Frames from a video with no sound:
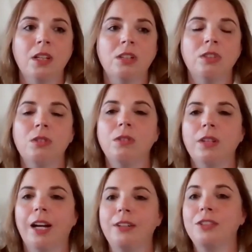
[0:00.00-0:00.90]
So
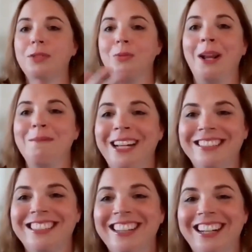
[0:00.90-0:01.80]
I just want to
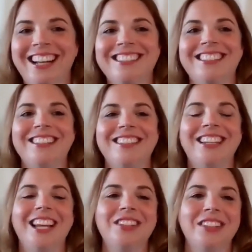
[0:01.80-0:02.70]
mention it as an
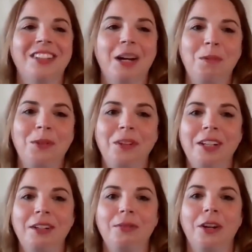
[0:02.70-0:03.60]
educational
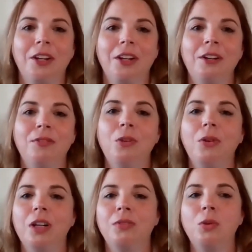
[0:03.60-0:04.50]
opportunity for you. If
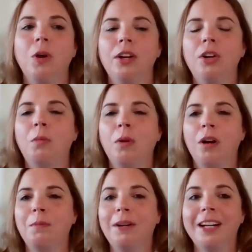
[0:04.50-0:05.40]
you want to know
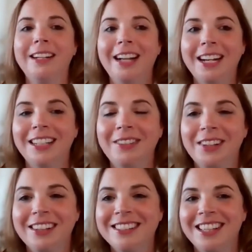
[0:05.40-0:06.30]
more about connecting
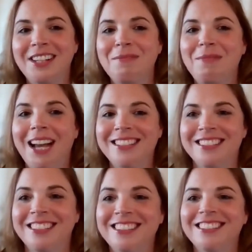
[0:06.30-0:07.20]
with ascended
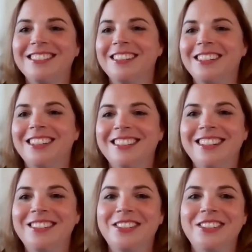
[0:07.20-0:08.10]
masters,
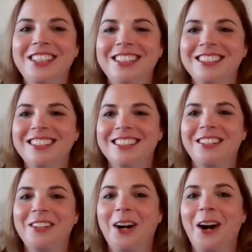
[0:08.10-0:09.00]
such as Jesus
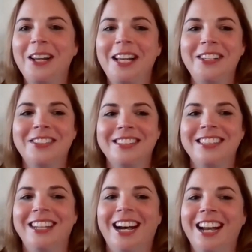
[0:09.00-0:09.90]
and guardian angels
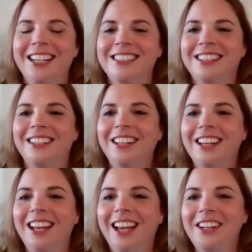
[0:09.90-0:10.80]
and guides,
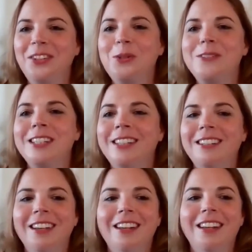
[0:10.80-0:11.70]
and
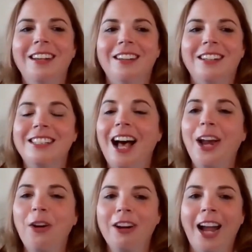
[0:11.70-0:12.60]
using this
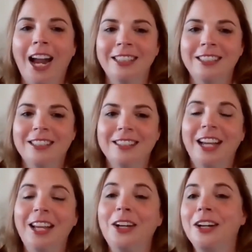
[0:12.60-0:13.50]
higher guidance,
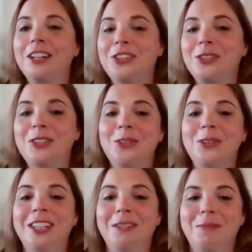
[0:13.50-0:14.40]
I encourage you to
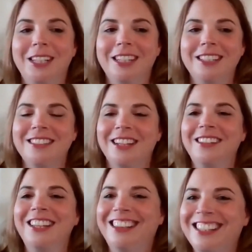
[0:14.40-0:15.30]
tune in, because on
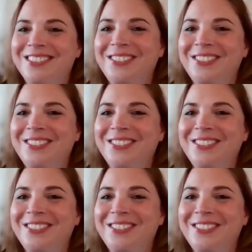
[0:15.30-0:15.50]
this